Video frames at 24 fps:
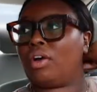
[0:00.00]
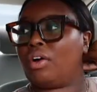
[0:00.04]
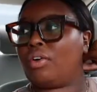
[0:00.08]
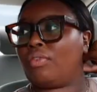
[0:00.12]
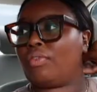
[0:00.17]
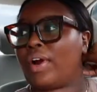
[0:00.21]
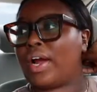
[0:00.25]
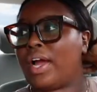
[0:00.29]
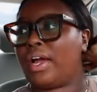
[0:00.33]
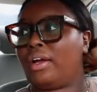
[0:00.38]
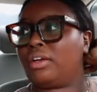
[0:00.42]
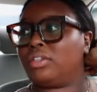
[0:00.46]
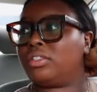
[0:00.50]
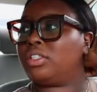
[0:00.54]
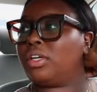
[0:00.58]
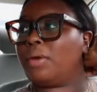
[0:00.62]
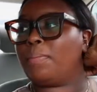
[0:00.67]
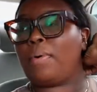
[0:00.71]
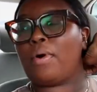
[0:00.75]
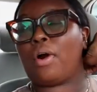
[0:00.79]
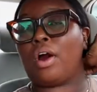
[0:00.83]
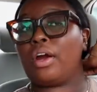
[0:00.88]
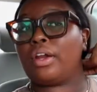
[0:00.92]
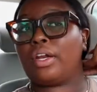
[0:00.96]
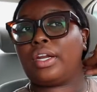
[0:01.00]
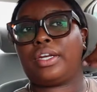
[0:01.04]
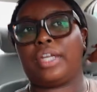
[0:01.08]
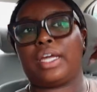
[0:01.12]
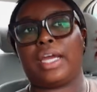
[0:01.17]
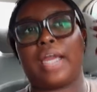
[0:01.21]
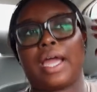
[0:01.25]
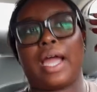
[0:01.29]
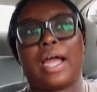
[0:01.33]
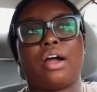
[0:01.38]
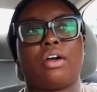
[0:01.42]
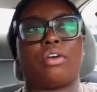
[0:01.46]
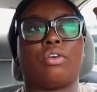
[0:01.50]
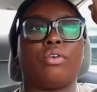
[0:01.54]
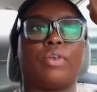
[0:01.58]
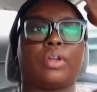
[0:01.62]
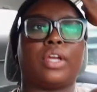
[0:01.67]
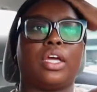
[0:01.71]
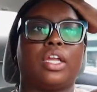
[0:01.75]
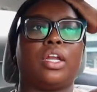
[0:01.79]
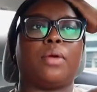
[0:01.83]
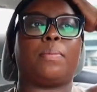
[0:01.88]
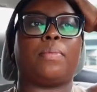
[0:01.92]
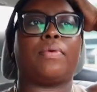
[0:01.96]
Around some part of the day, I'll go
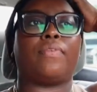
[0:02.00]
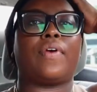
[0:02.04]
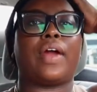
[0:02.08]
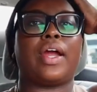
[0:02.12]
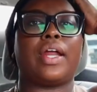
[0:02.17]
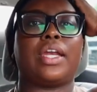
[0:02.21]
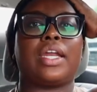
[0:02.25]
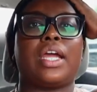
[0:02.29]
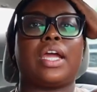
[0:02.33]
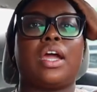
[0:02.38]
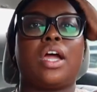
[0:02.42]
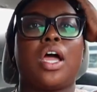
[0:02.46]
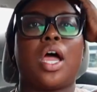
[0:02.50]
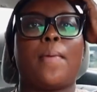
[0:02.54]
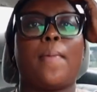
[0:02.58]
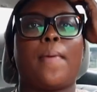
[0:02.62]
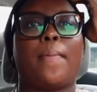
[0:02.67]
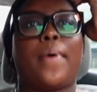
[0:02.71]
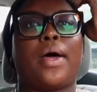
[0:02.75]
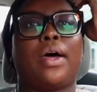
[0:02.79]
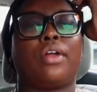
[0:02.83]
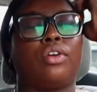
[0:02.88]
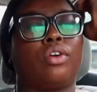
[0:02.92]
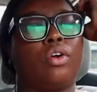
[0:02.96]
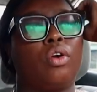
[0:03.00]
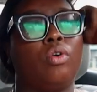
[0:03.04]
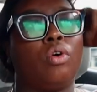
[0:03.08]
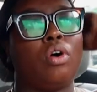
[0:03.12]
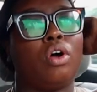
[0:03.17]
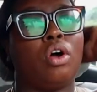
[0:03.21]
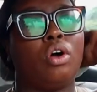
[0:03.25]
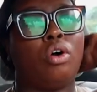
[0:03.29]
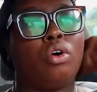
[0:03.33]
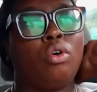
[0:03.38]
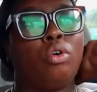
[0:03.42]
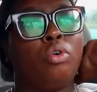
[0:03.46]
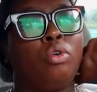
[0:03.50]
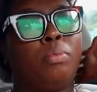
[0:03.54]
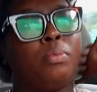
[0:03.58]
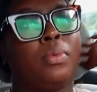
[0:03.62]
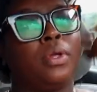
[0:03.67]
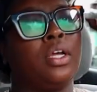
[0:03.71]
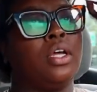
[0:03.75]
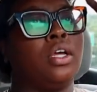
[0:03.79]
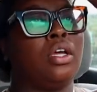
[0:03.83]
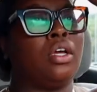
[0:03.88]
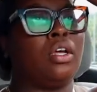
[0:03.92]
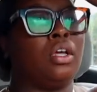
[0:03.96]
get it. But right now, I'm about to go home.
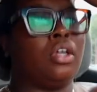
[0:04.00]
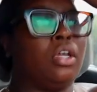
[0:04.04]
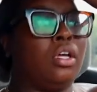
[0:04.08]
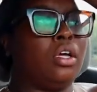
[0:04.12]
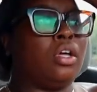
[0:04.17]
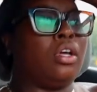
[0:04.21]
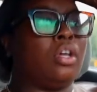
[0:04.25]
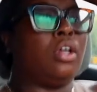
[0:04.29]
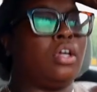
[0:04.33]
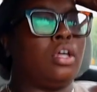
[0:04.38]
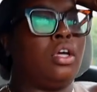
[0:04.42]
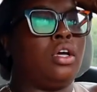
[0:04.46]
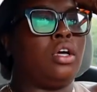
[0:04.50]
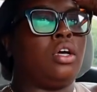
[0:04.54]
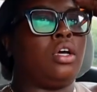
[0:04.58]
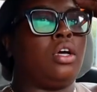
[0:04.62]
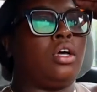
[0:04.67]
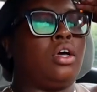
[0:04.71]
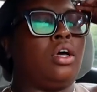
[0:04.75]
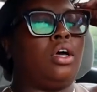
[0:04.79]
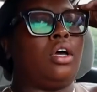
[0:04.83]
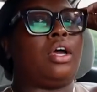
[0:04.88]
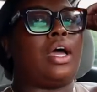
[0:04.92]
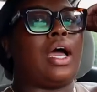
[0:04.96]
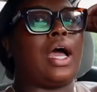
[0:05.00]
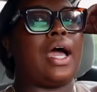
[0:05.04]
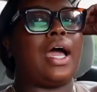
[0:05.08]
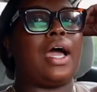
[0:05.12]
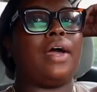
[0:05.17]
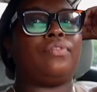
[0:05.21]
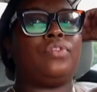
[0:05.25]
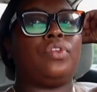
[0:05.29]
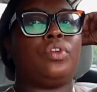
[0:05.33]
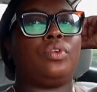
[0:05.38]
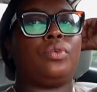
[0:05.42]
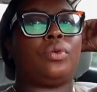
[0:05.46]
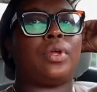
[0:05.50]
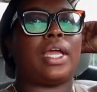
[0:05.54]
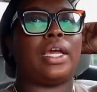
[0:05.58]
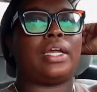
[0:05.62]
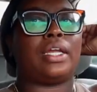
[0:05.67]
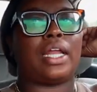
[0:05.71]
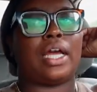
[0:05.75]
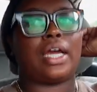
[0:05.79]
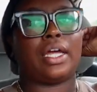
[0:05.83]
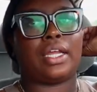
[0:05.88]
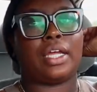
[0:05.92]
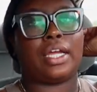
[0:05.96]
I have to do
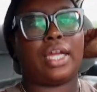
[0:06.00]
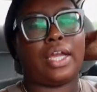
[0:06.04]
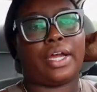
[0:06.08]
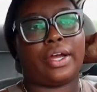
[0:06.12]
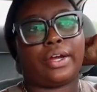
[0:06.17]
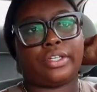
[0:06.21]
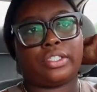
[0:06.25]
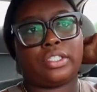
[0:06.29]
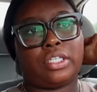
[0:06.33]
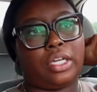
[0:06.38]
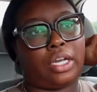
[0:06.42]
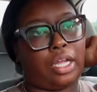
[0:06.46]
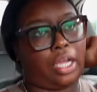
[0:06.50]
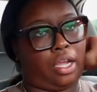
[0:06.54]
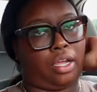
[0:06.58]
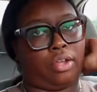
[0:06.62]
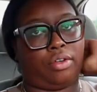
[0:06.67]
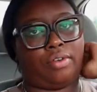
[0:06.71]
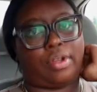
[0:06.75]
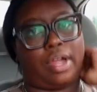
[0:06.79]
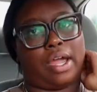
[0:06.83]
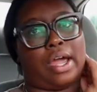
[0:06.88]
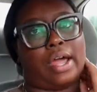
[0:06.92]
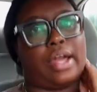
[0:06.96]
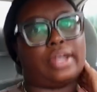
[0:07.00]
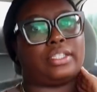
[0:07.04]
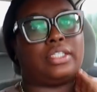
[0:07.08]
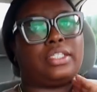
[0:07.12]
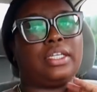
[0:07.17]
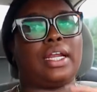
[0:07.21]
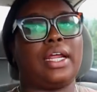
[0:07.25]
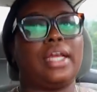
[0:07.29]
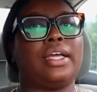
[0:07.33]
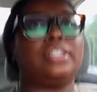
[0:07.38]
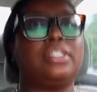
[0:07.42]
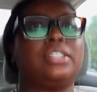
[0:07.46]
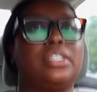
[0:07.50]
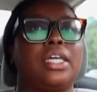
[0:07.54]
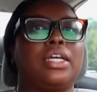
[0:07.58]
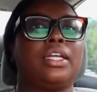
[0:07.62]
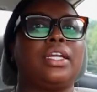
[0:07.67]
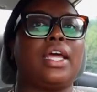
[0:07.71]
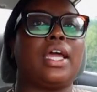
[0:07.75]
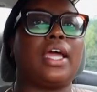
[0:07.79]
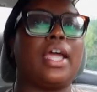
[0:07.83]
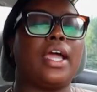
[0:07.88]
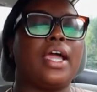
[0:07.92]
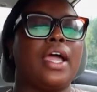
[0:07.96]
Kailani hair today, you guys. Today's
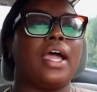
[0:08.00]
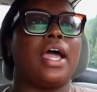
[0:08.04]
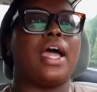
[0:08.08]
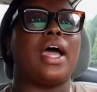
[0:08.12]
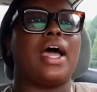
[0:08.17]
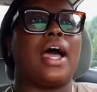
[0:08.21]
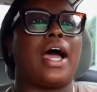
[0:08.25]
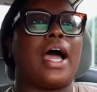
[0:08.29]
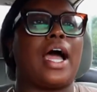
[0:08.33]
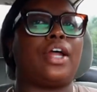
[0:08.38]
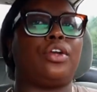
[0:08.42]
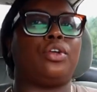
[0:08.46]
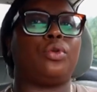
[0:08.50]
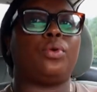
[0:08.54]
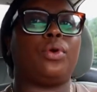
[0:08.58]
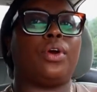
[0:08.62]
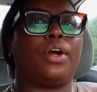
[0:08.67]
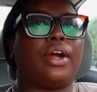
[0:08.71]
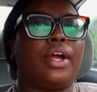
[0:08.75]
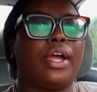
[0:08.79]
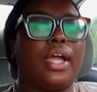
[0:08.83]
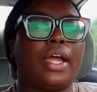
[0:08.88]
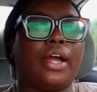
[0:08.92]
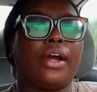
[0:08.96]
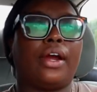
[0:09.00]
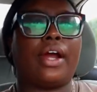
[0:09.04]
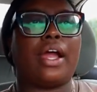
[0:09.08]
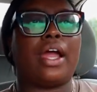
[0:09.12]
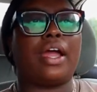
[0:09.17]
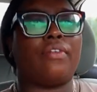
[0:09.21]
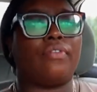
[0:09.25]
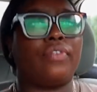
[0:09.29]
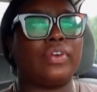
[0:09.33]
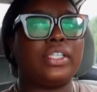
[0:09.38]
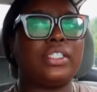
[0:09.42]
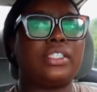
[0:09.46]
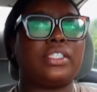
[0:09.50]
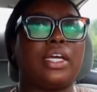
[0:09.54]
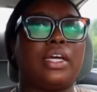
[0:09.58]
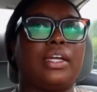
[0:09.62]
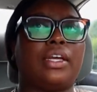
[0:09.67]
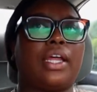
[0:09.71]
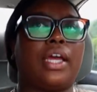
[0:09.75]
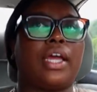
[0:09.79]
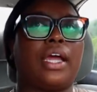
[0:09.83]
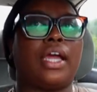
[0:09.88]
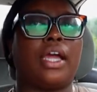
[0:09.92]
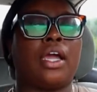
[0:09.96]
Sunday. I do her hair every
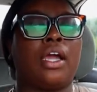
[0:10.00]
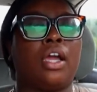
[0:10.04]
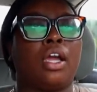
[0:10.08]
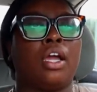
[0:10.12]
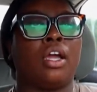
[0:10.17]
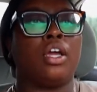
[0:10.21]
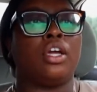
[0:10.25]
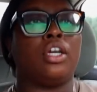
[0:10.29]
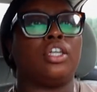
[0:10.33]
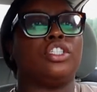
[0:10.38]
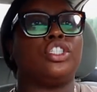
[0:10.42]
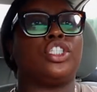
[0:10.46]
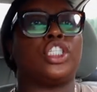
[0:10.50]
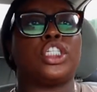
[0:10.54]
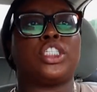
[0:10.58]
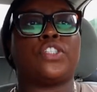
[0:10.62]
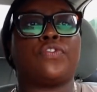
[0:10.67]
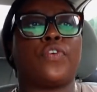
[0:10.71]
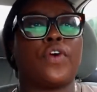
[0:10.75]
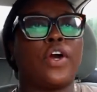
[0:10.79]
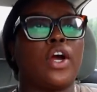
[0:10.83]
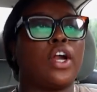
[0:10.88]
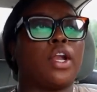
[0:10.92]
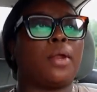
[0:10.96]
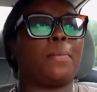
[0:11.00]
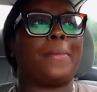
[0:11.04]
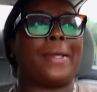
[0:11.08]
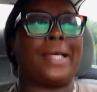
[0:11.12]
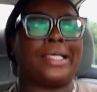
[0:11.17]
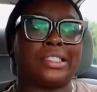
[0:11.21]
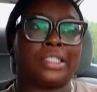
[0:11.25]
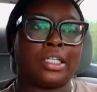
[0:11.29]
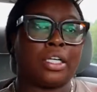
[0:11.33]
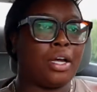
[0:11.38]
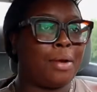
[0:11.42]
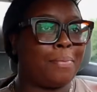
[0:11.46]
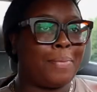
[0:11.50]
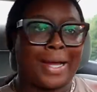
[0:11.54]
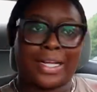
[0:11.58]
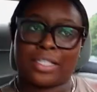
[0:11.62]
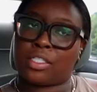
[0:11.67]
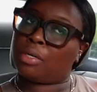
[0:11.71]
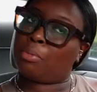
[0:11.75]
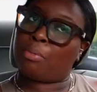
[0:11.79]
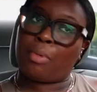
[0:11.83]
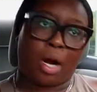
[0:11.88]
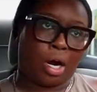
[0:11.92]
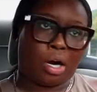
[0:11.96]
Sunday just for her to mess it up by
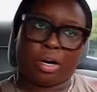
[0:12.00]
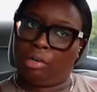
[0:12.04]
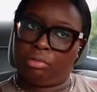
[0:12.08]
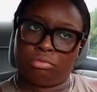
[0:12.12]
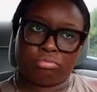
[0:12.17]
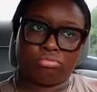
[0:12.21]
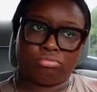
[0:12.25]
tomorrow.